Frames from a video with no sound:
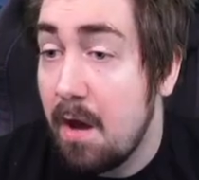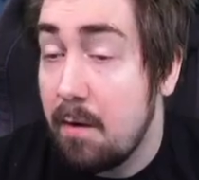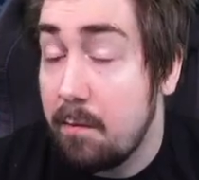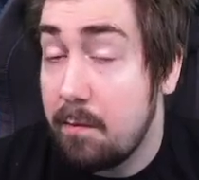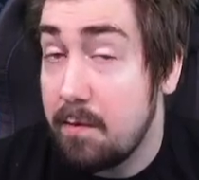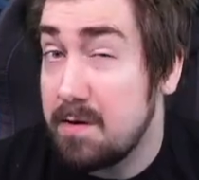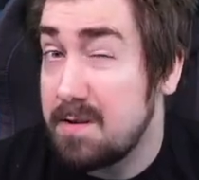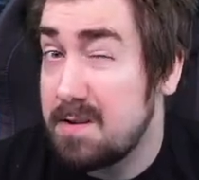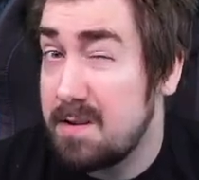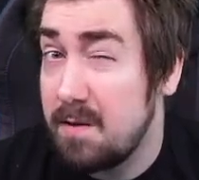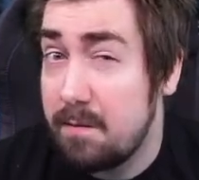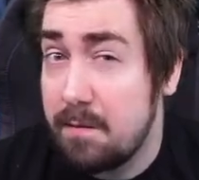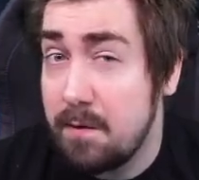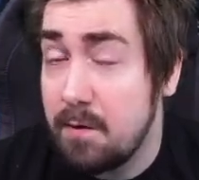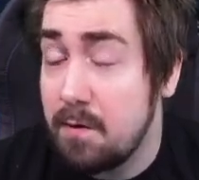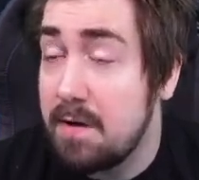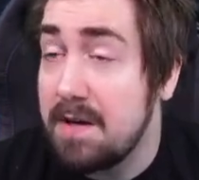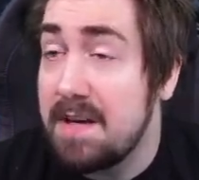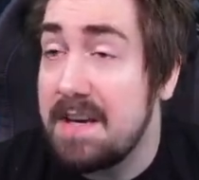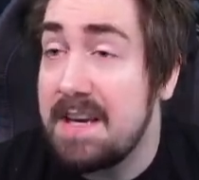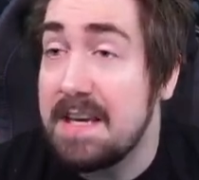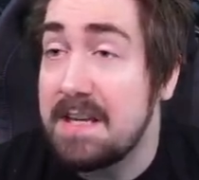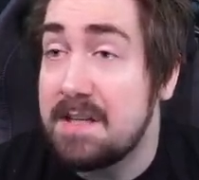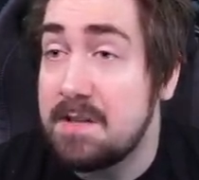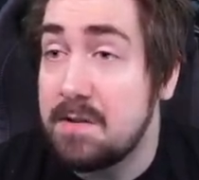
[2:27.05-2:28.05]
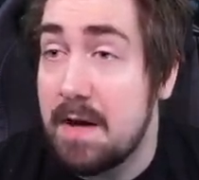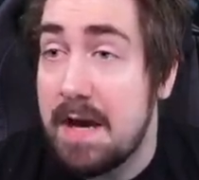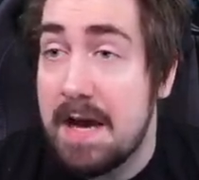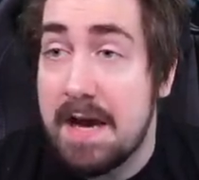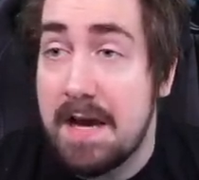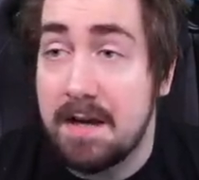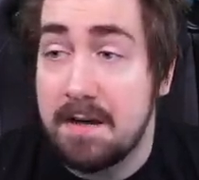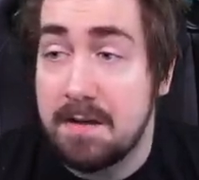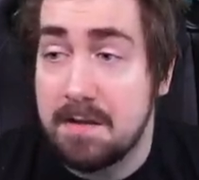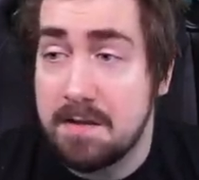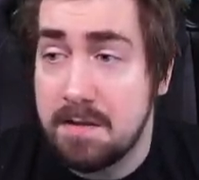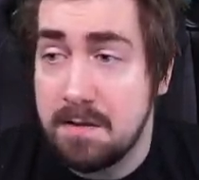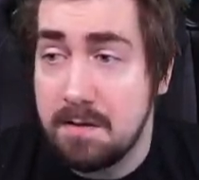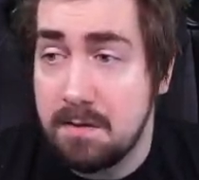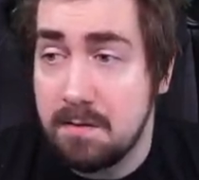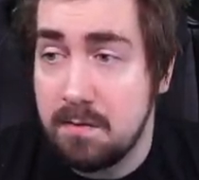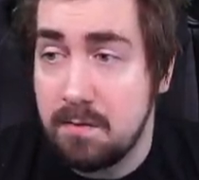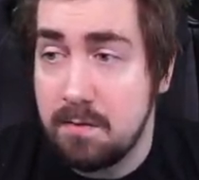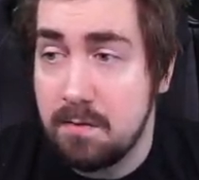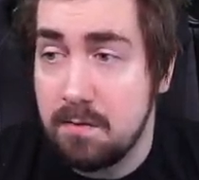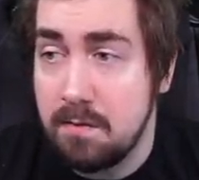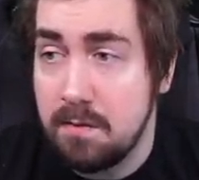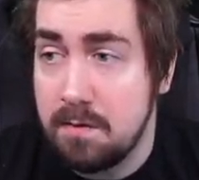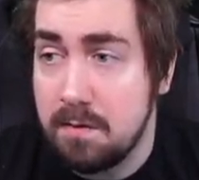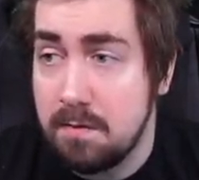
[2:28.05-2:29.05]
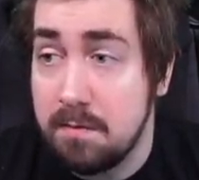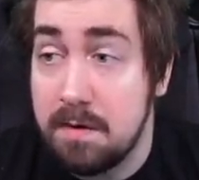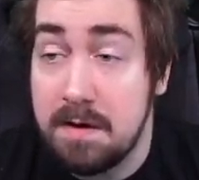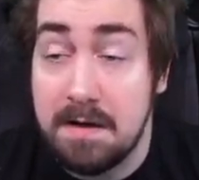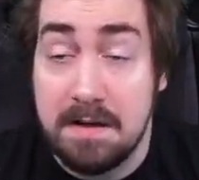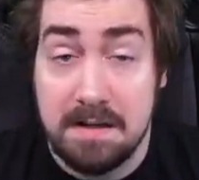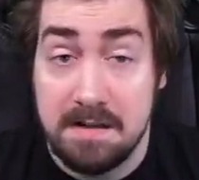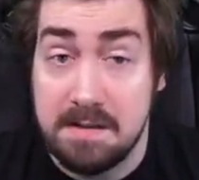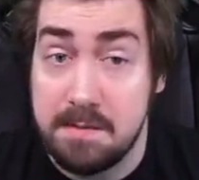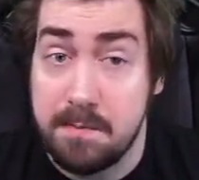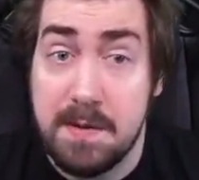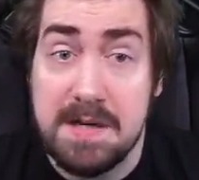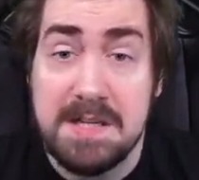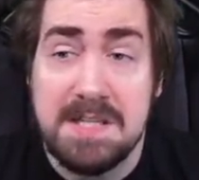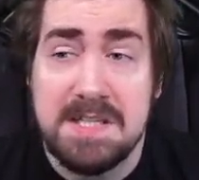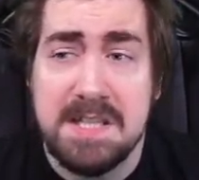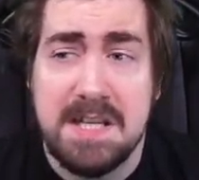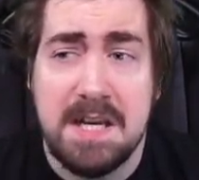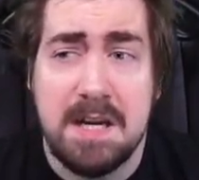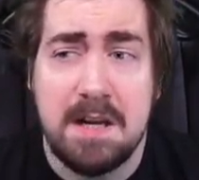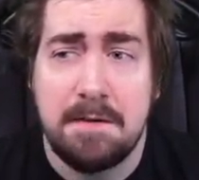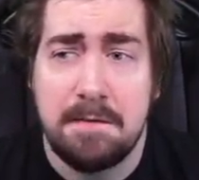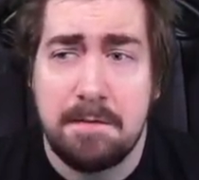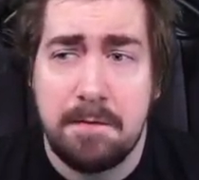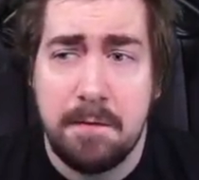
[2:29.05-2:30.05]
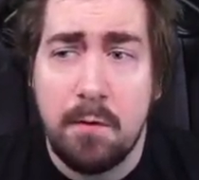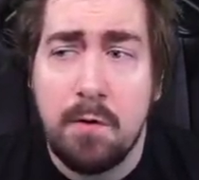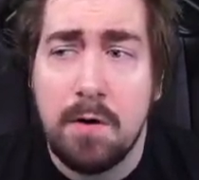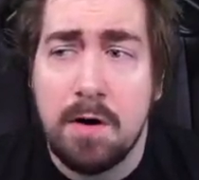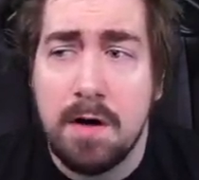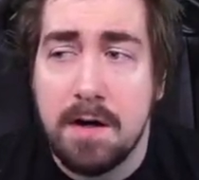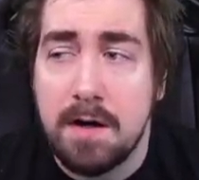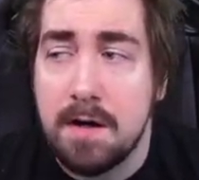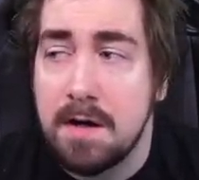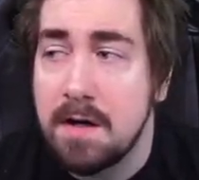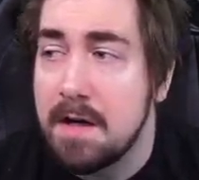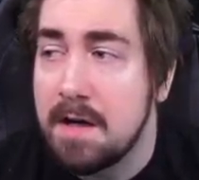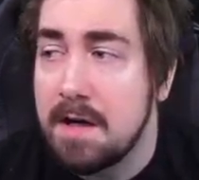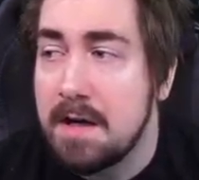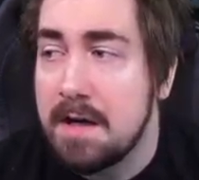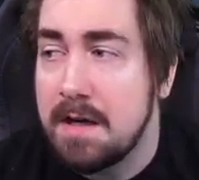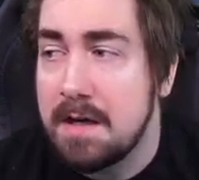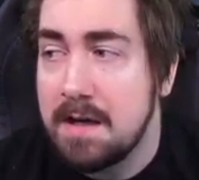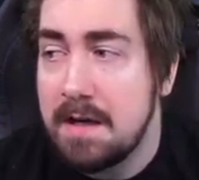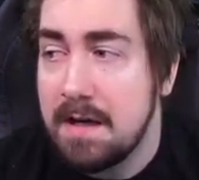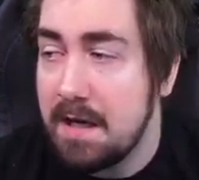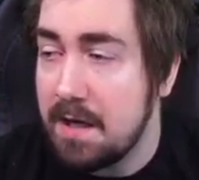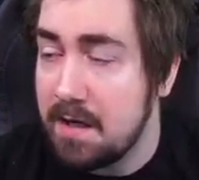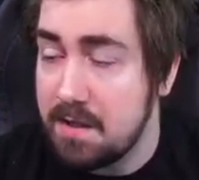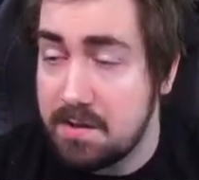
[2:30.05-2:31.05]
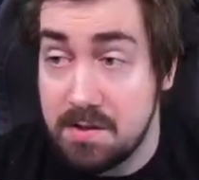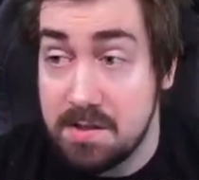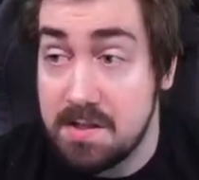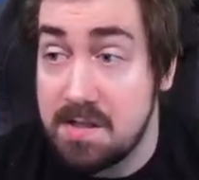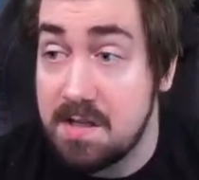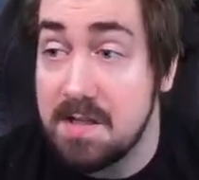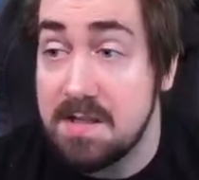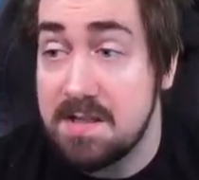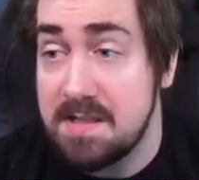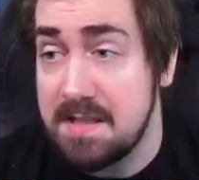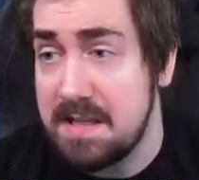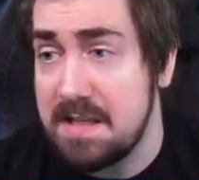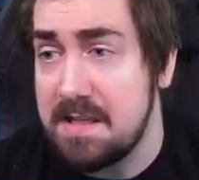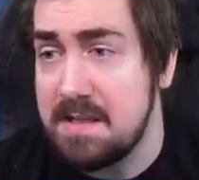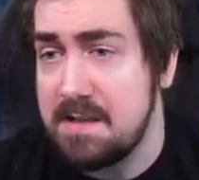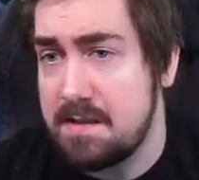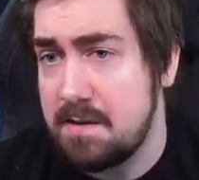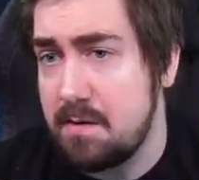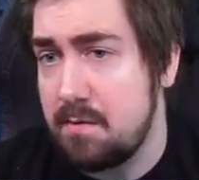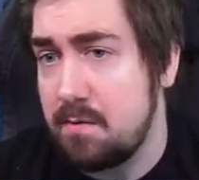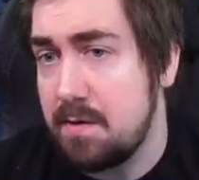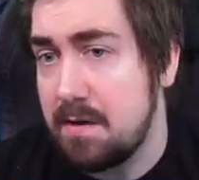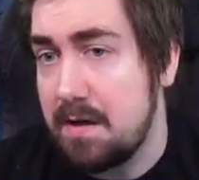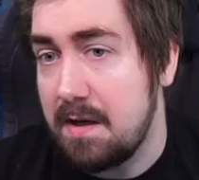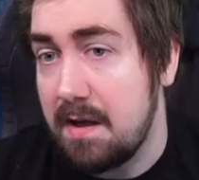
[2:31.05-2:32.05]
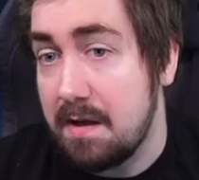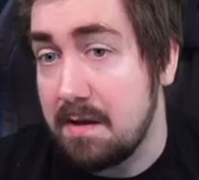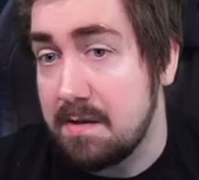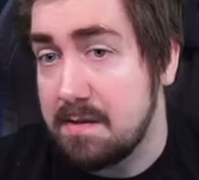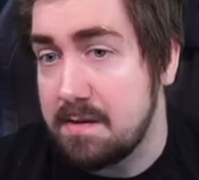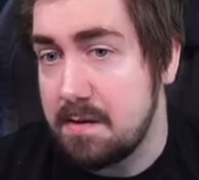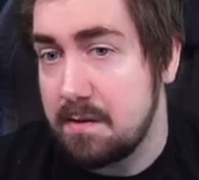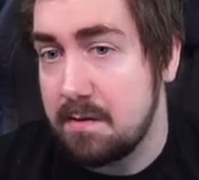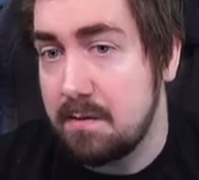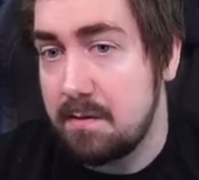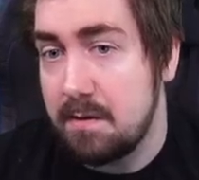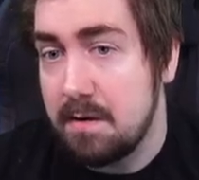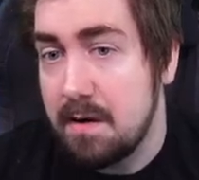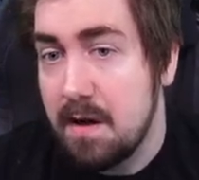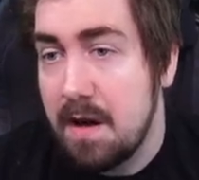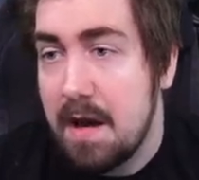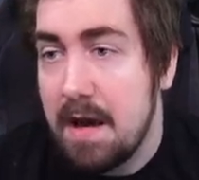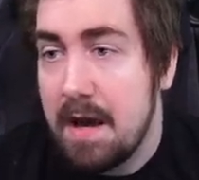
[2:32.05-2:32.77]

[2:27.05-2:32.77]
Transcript: Because if you can get to Act 2, and especially Act 4, it just gets easier and easier.